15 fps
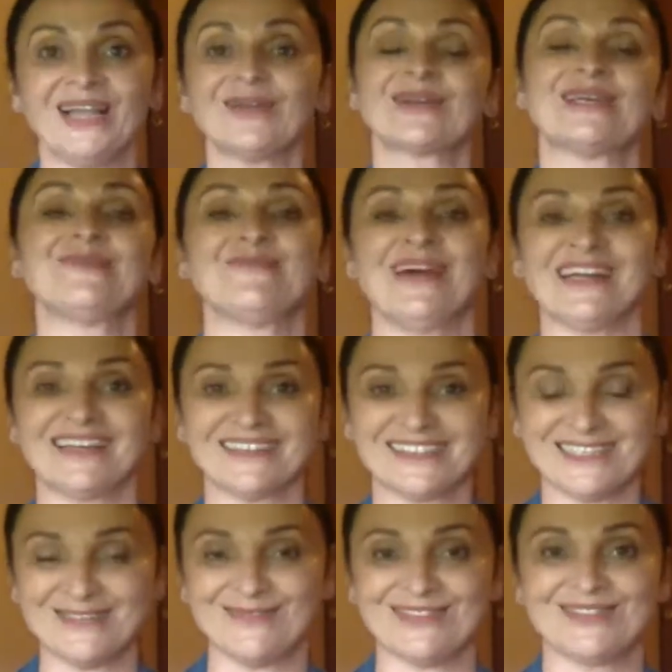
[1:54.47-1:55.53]
Looking back,
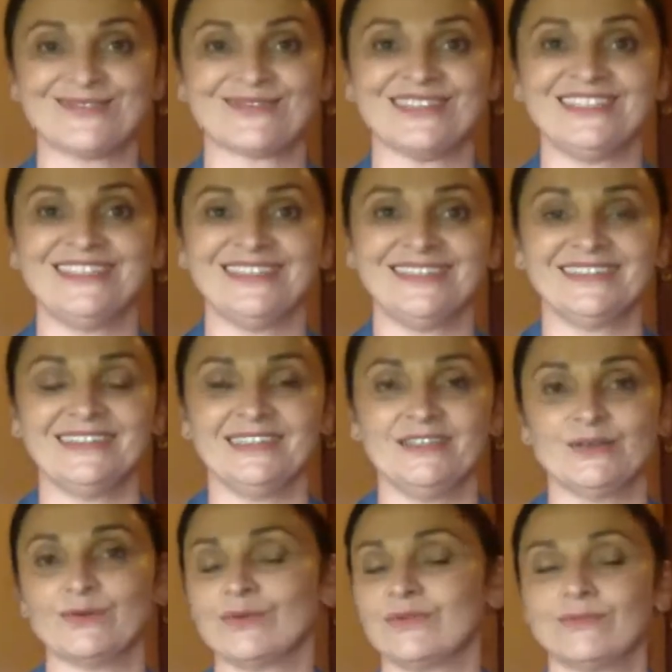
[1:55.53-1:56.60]
as I was reading the